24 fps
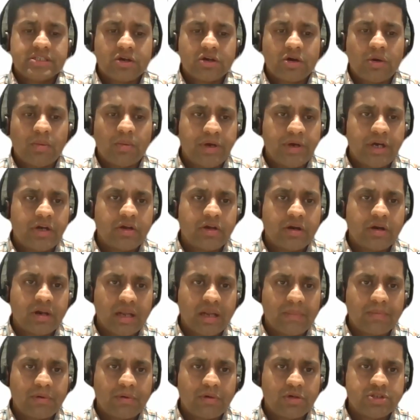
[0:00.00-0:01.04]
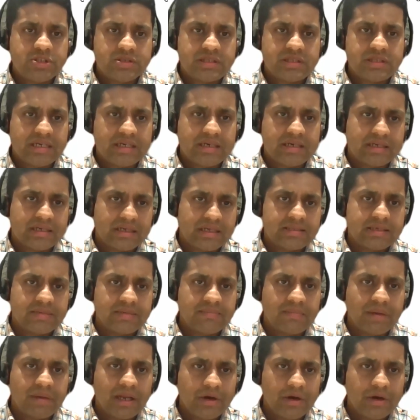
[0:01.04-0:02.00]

is a combinatorial approach that as i